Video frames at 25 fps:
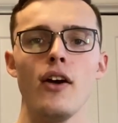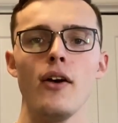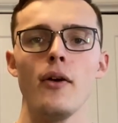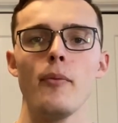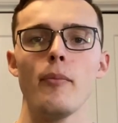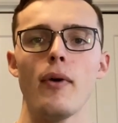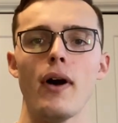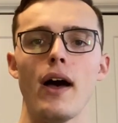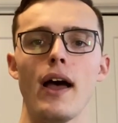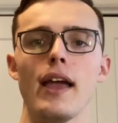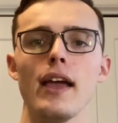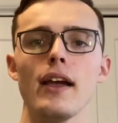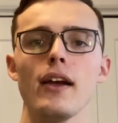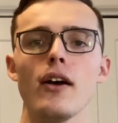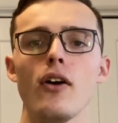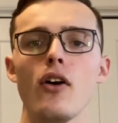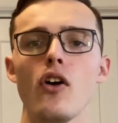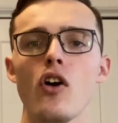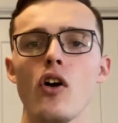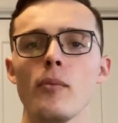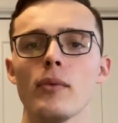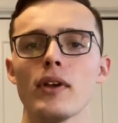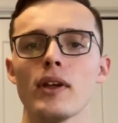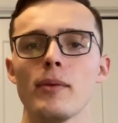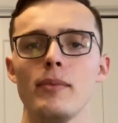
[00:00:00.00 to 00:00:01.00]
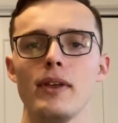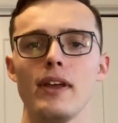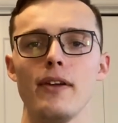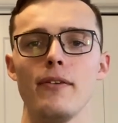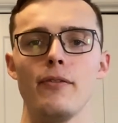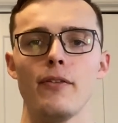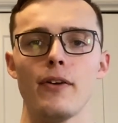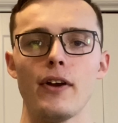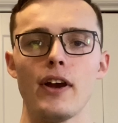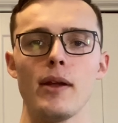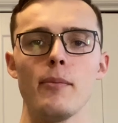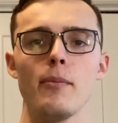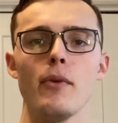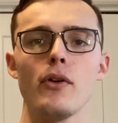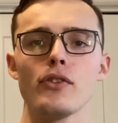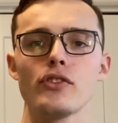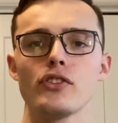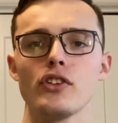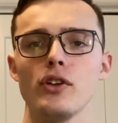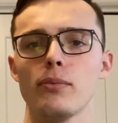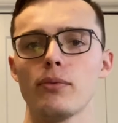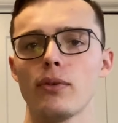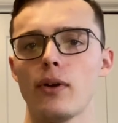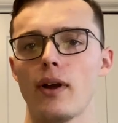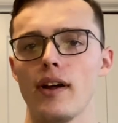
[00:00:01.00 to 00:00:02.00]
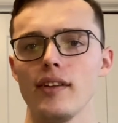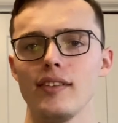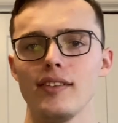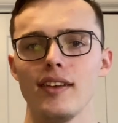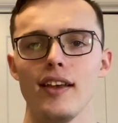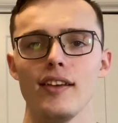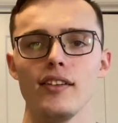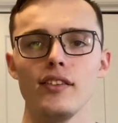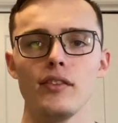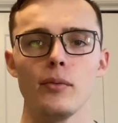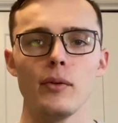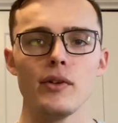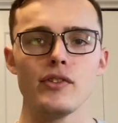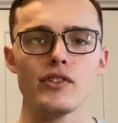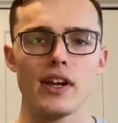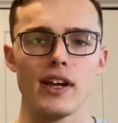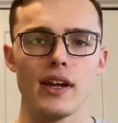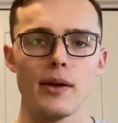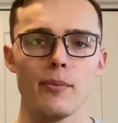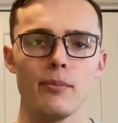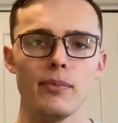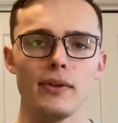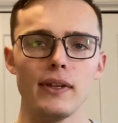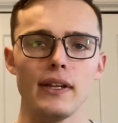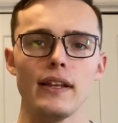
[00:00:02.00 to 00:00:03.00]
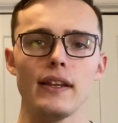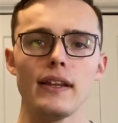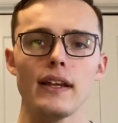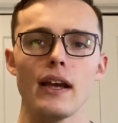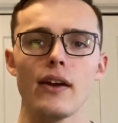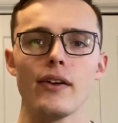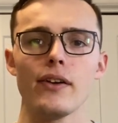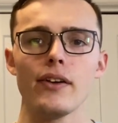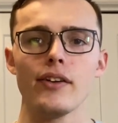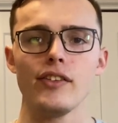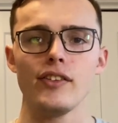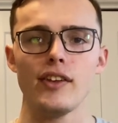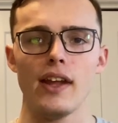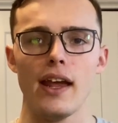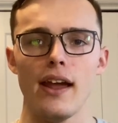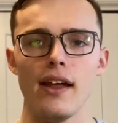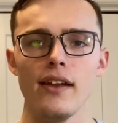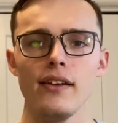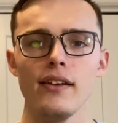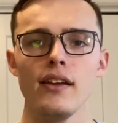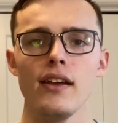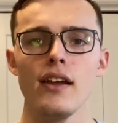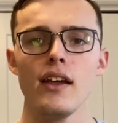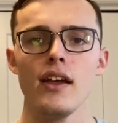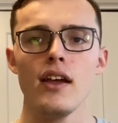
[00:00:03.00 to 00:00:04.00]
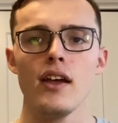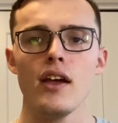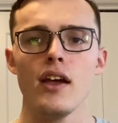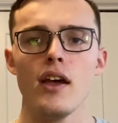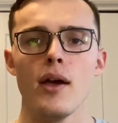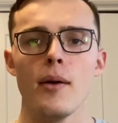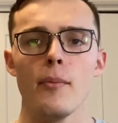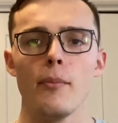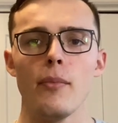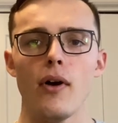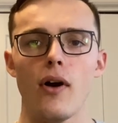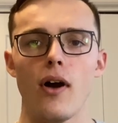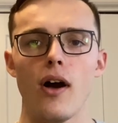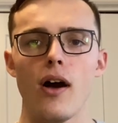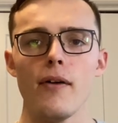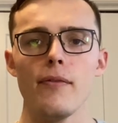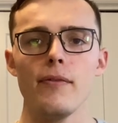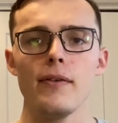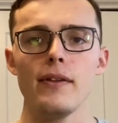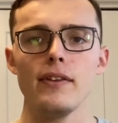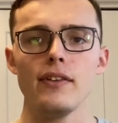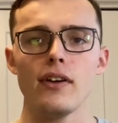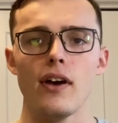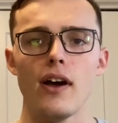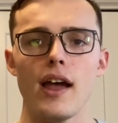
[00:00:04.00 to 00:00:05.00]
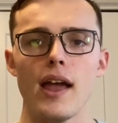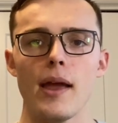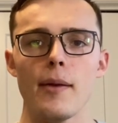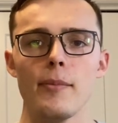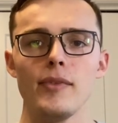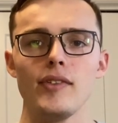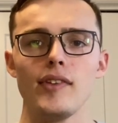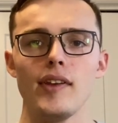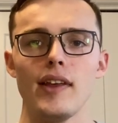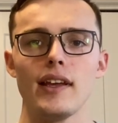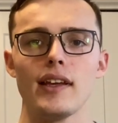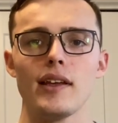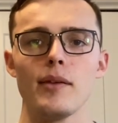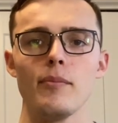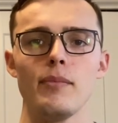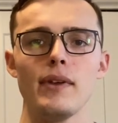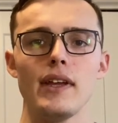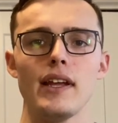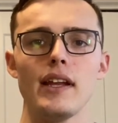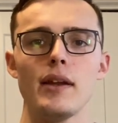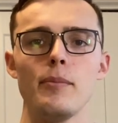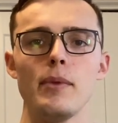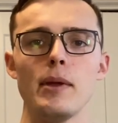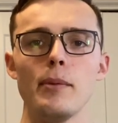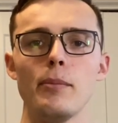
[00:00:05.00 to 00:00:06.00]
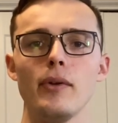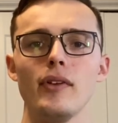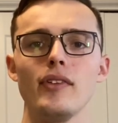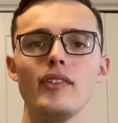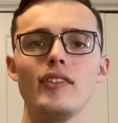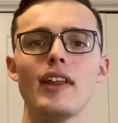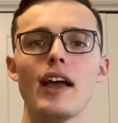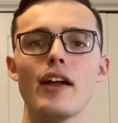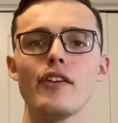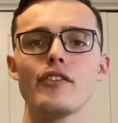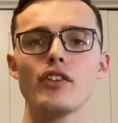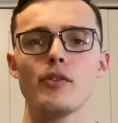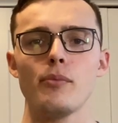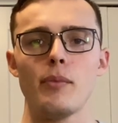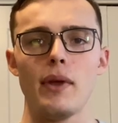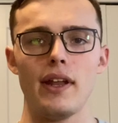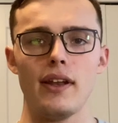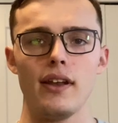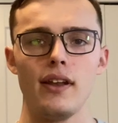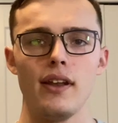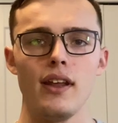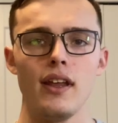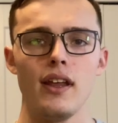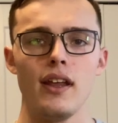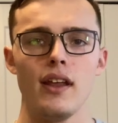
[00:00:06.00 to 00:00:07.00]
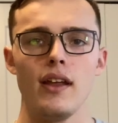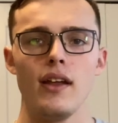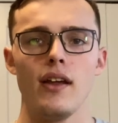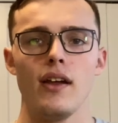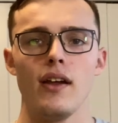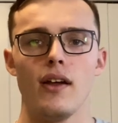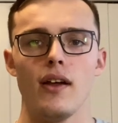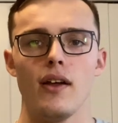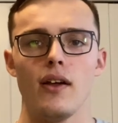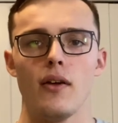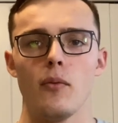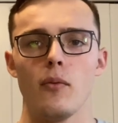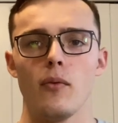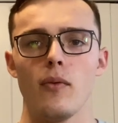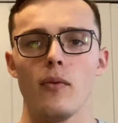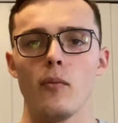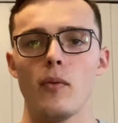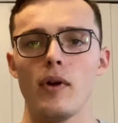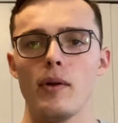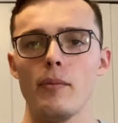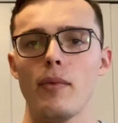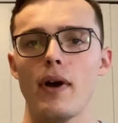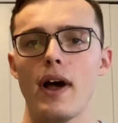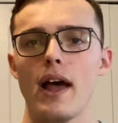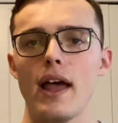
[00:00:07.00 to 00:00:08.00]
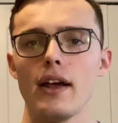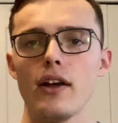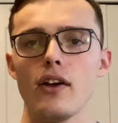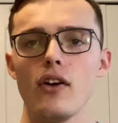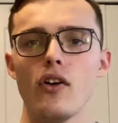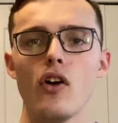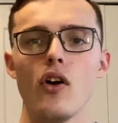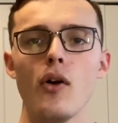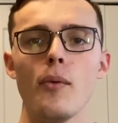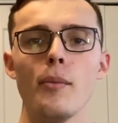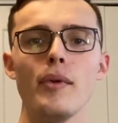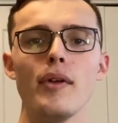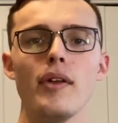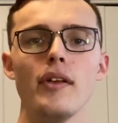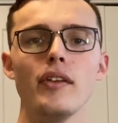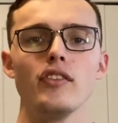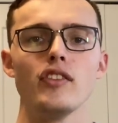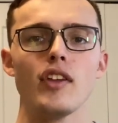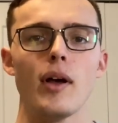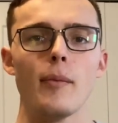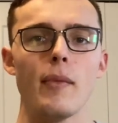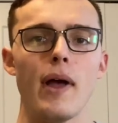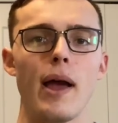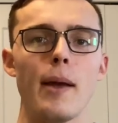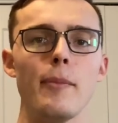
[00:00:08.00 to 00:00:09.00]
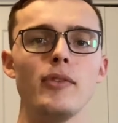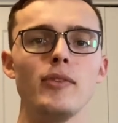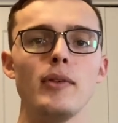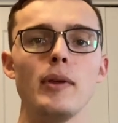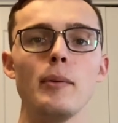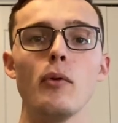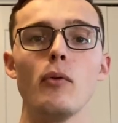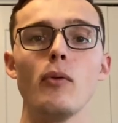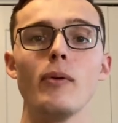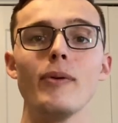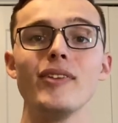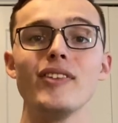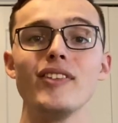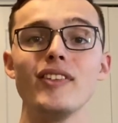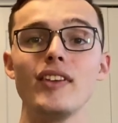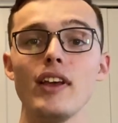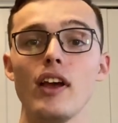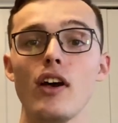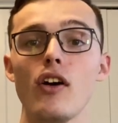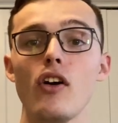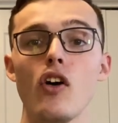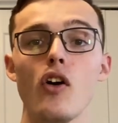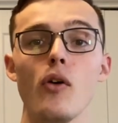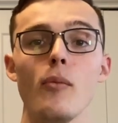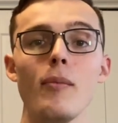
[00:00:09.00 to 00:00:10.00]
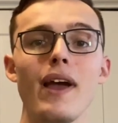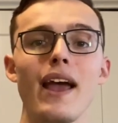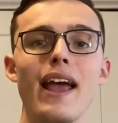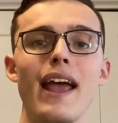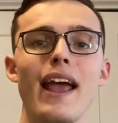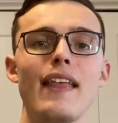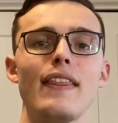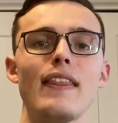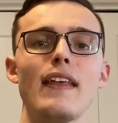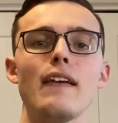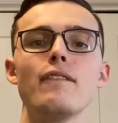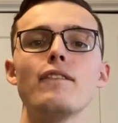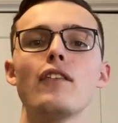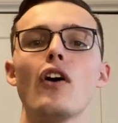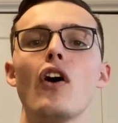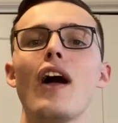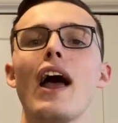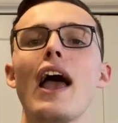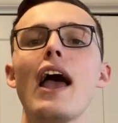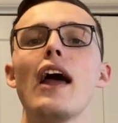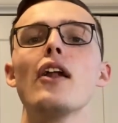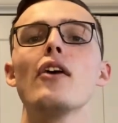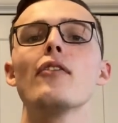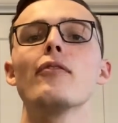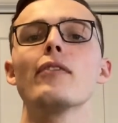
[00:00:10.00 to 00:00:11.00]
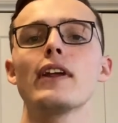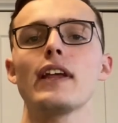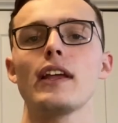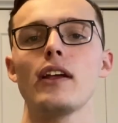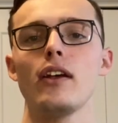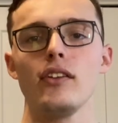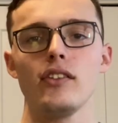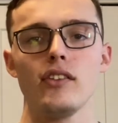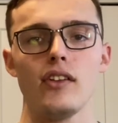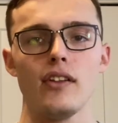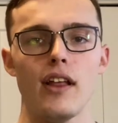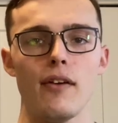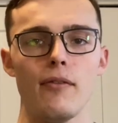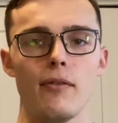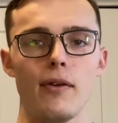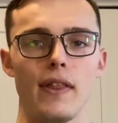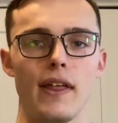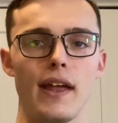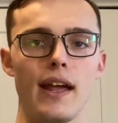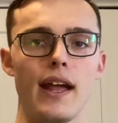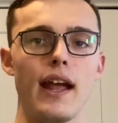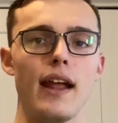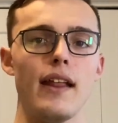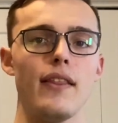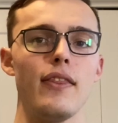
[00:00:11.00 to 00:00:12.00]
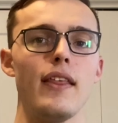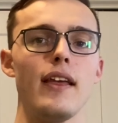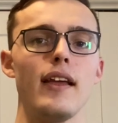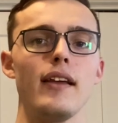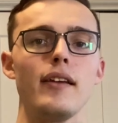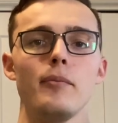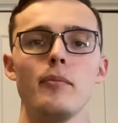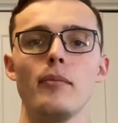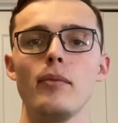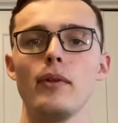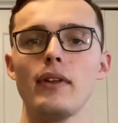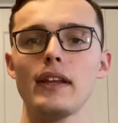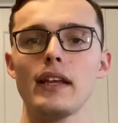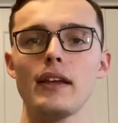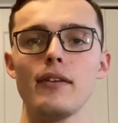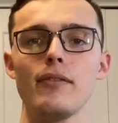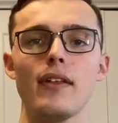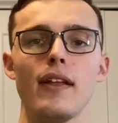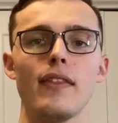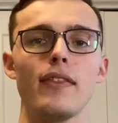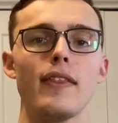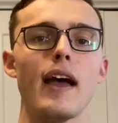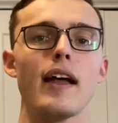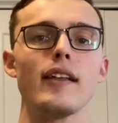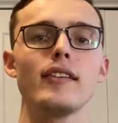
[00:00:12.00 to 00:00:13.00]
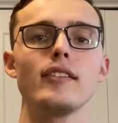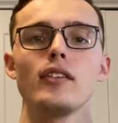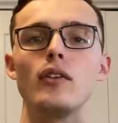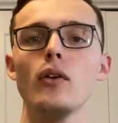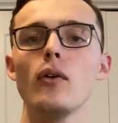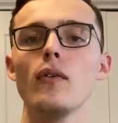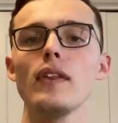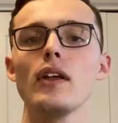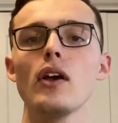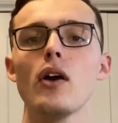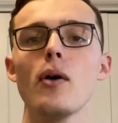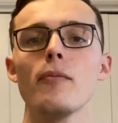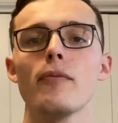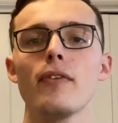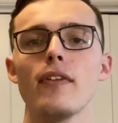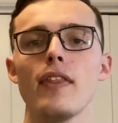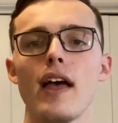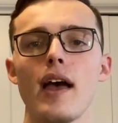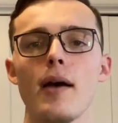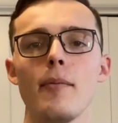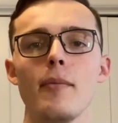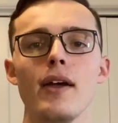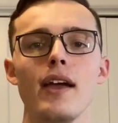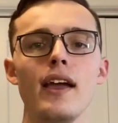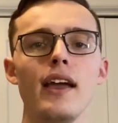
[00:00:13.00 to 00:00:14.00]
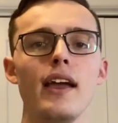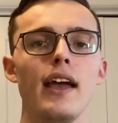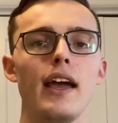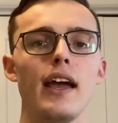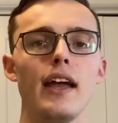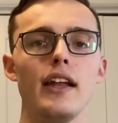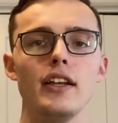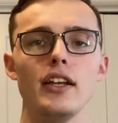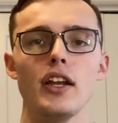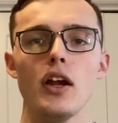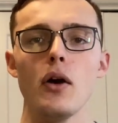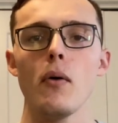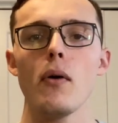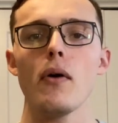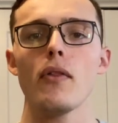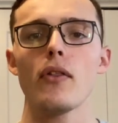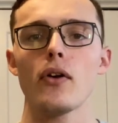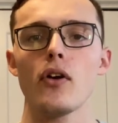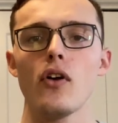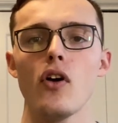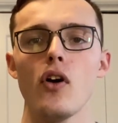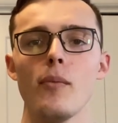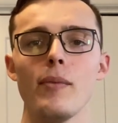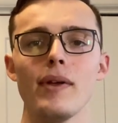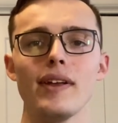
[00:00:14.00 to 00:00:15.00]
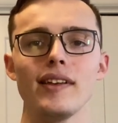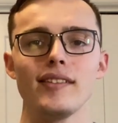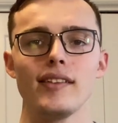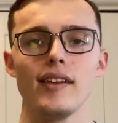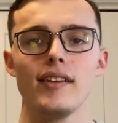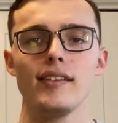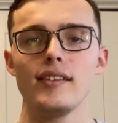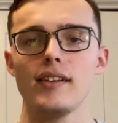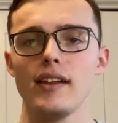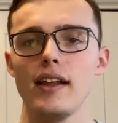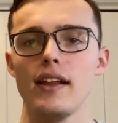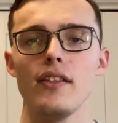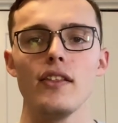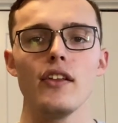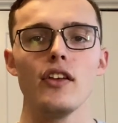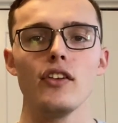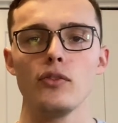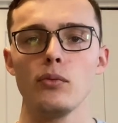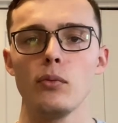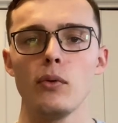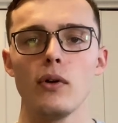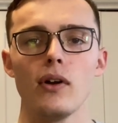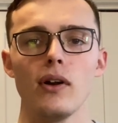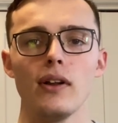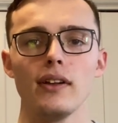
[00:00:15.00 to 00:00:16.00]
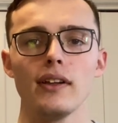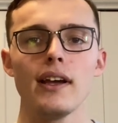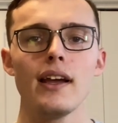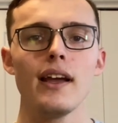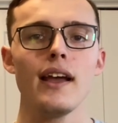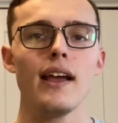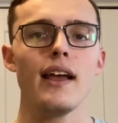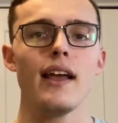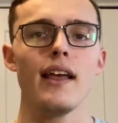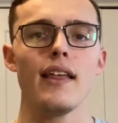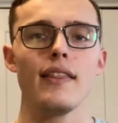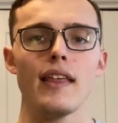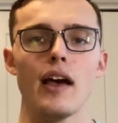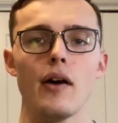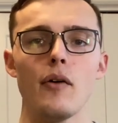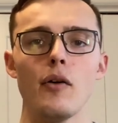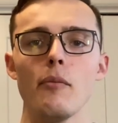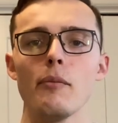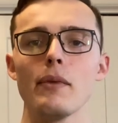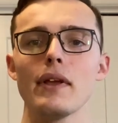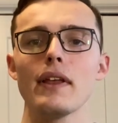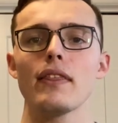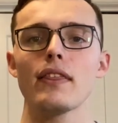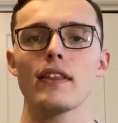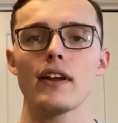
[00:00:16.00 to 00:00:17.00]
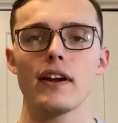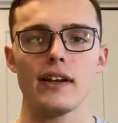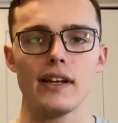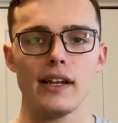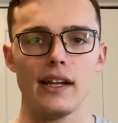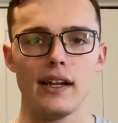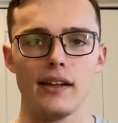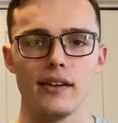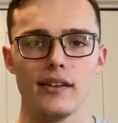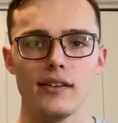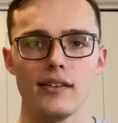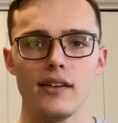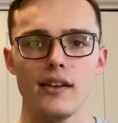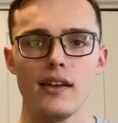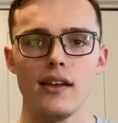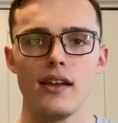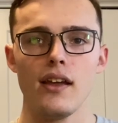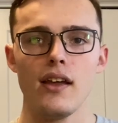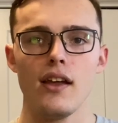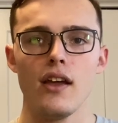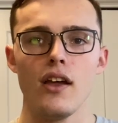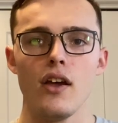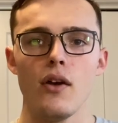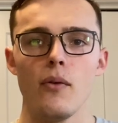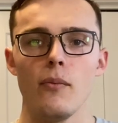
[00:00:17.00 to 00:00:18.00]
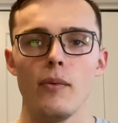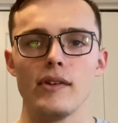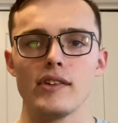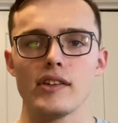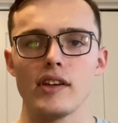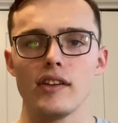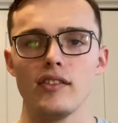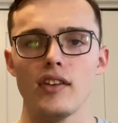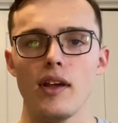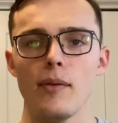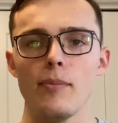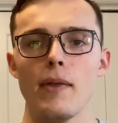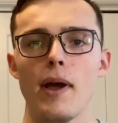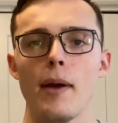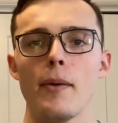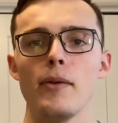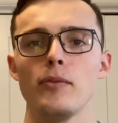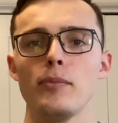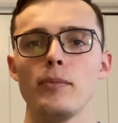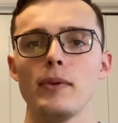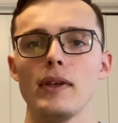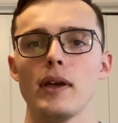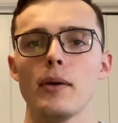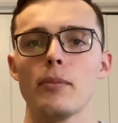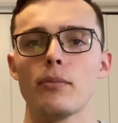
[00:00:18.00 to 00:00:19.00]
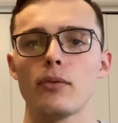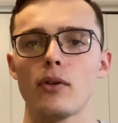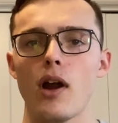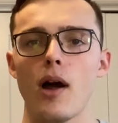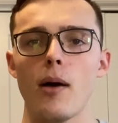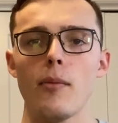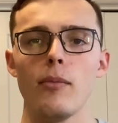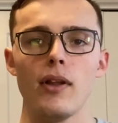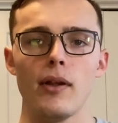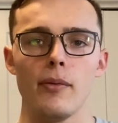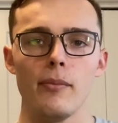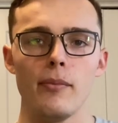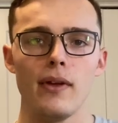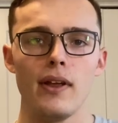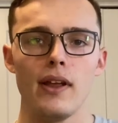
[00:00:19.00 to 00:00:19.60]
Buying a home can be a very emotional process, which I completely understand, but oftentimes it can be to people's detriment. When buying a home, sometimes people will see a home and they fall head over heels in love with it, and they believe that that's the only home for them and no other home exists in this world that will meet their needs, which can sometimes be a problem.